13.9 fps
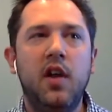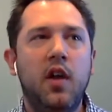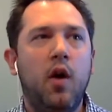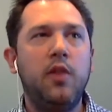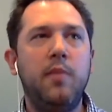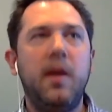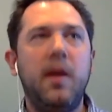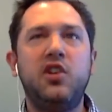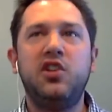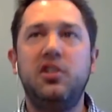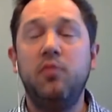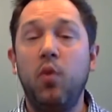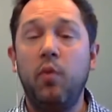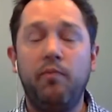
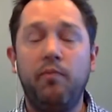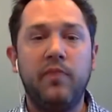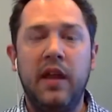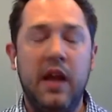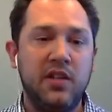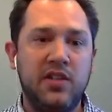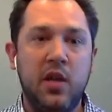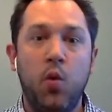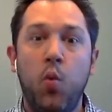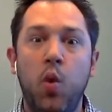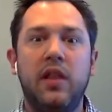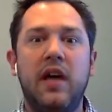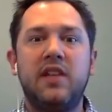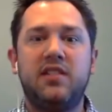Automation, and I'll say,
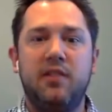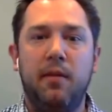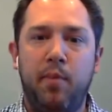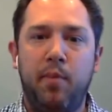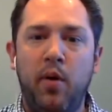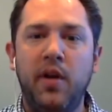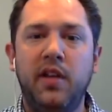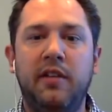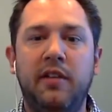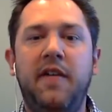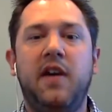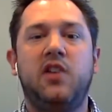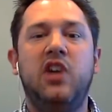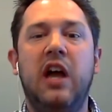will at some point
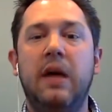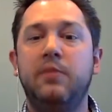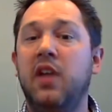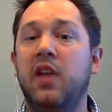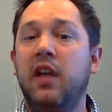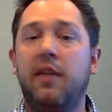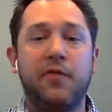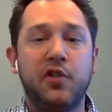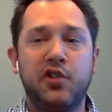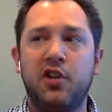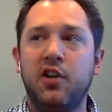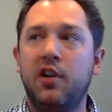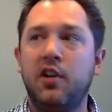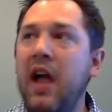affect jobs, like for
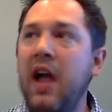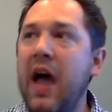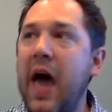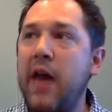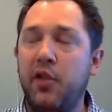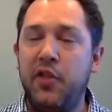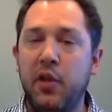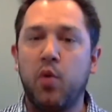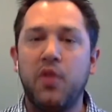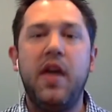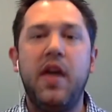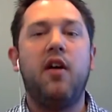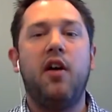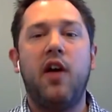sure. I don't think we're
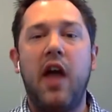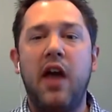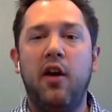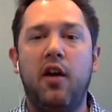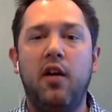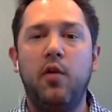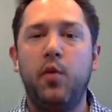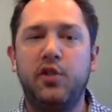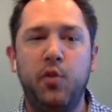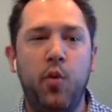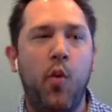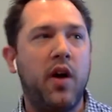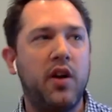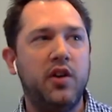there at all, because we
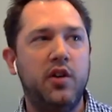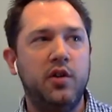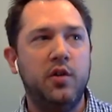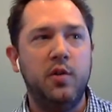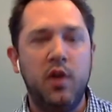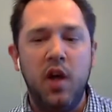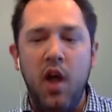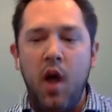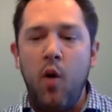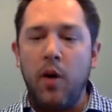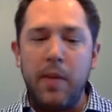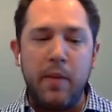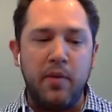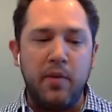want to
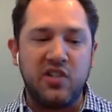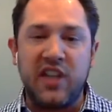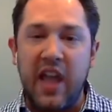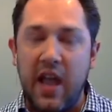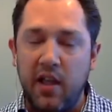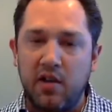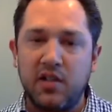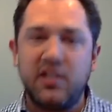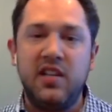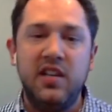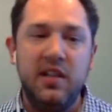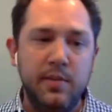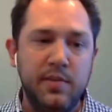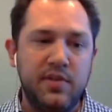be able to scale our
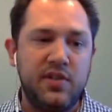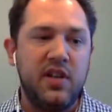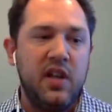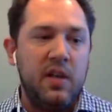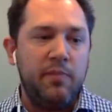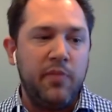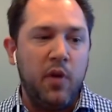teams.